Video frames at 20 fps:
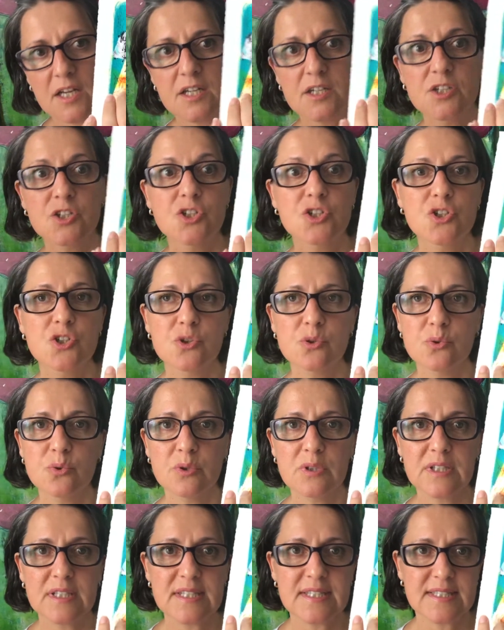a
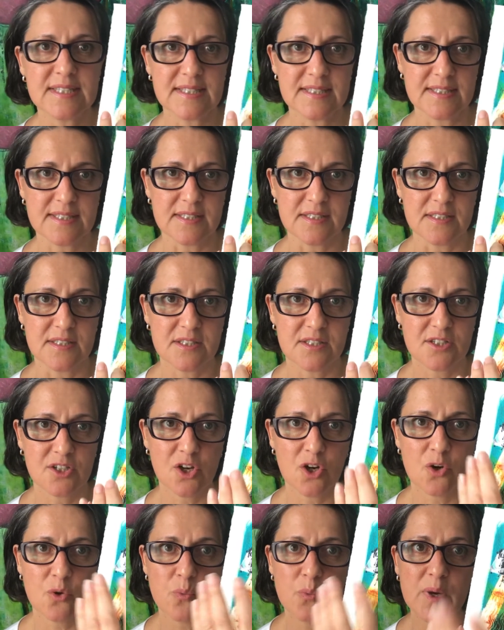dual existence.
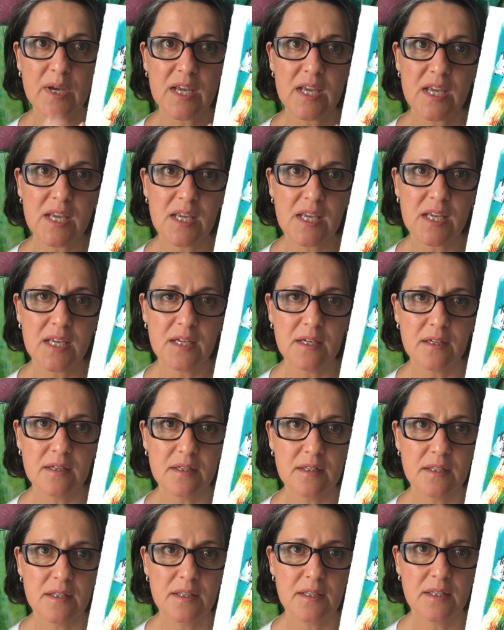So we
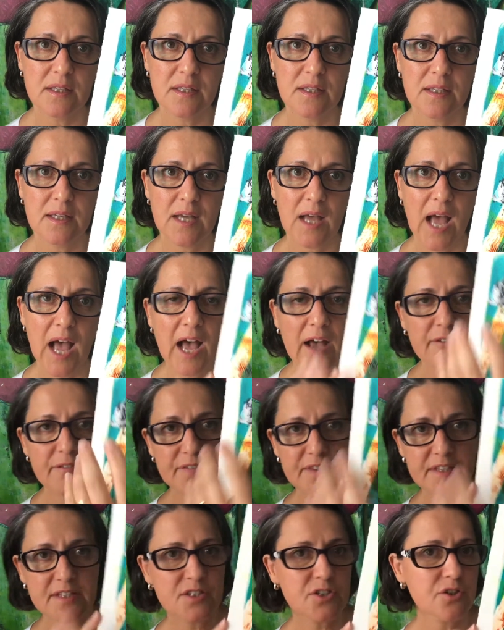have
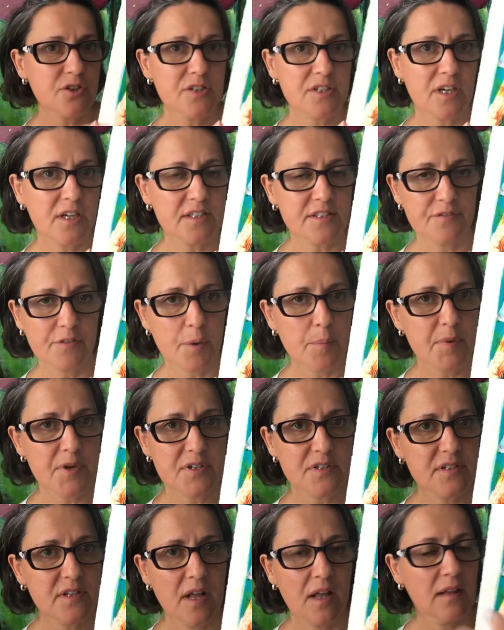these two sides of our
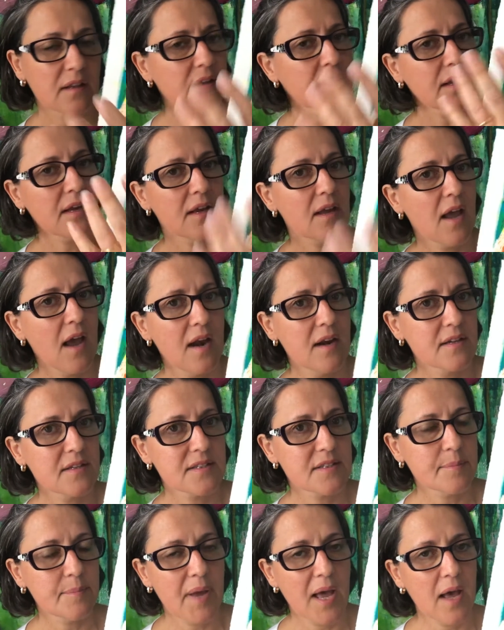personality, and
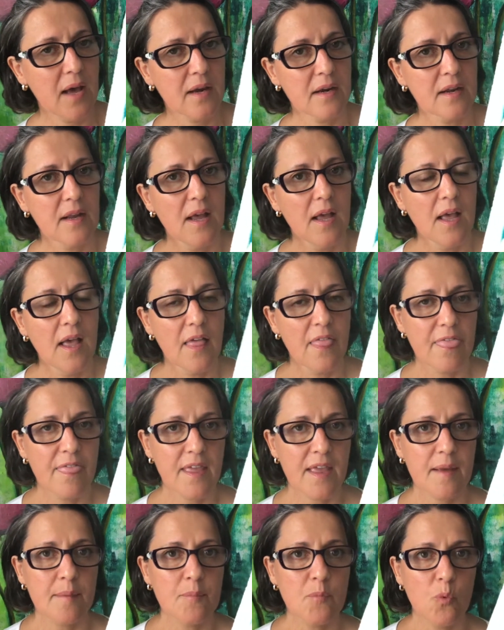it's about
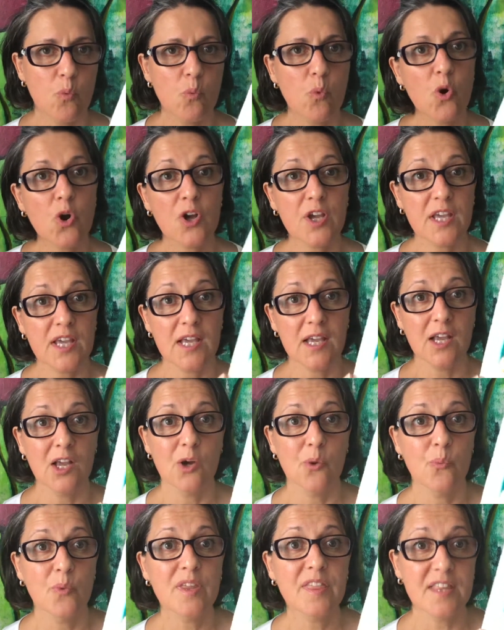them
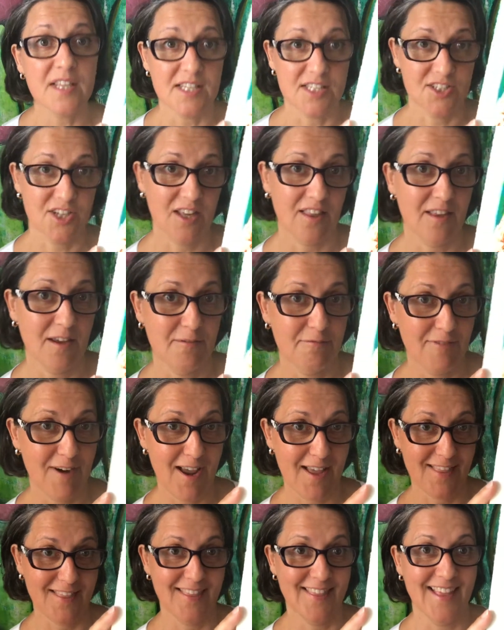working with each other
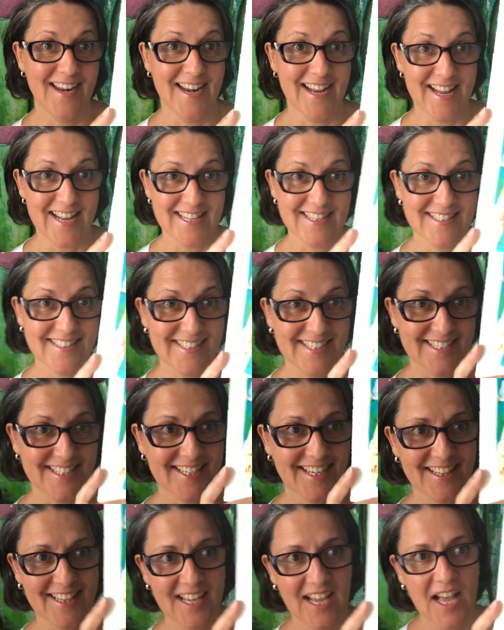rather than against each
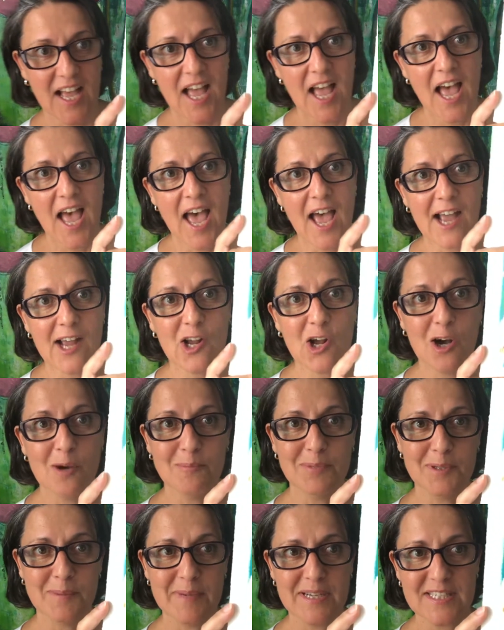other, and
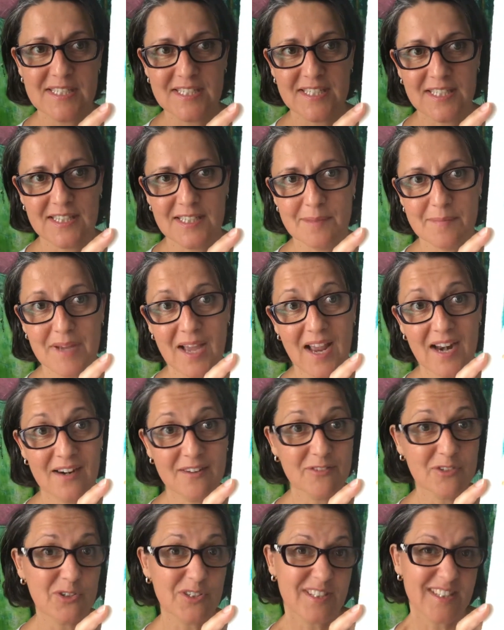complementing them. And
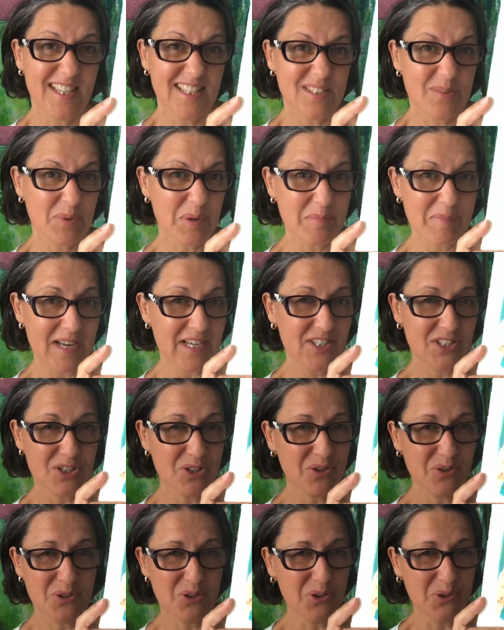of course that's what makes you
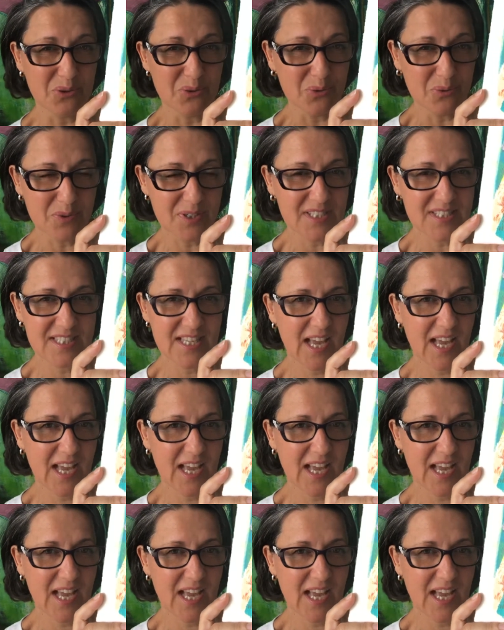you, is